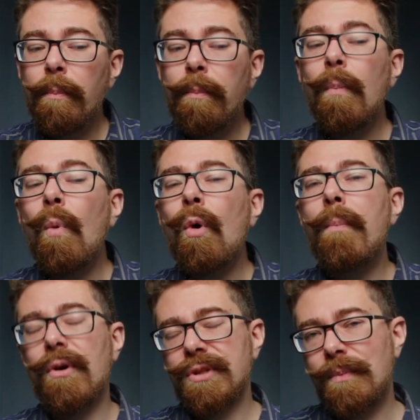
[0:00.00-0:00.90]
more
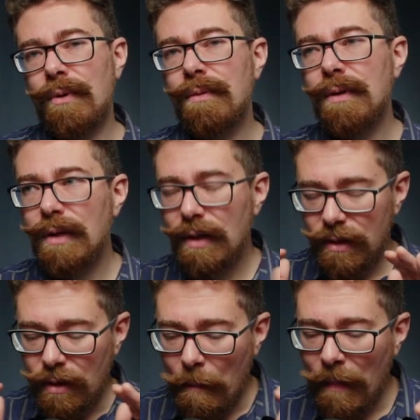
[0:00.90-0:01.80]
possible
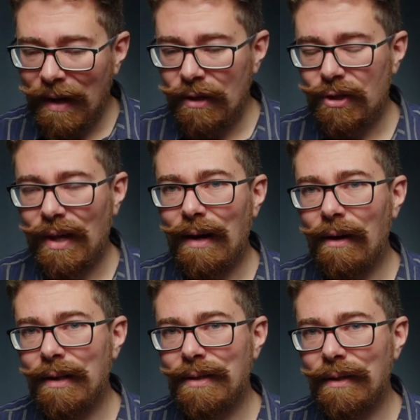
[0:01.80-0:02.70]
to manage that
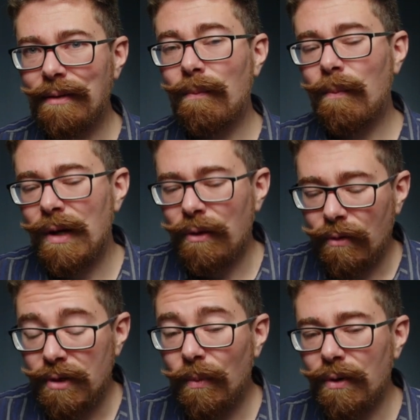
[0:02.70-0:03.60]
lighting when you're on
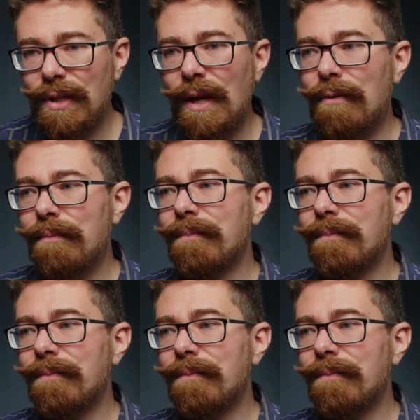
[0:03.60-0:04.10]
a smaller scale.